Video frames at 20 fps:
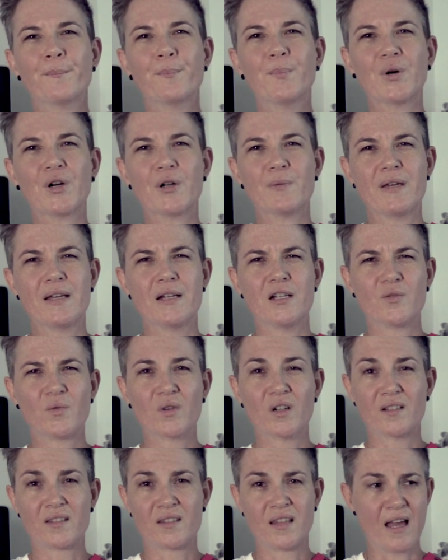bottom end,
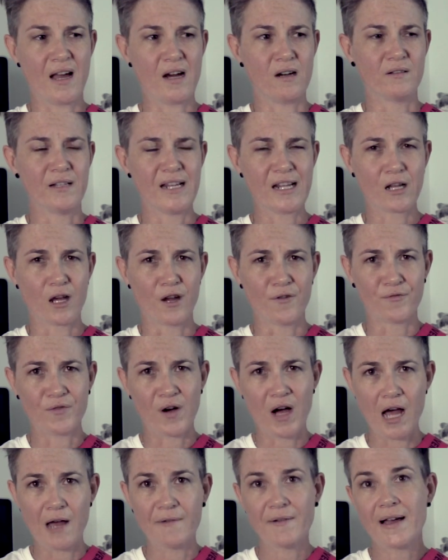whereas the Alnico 5,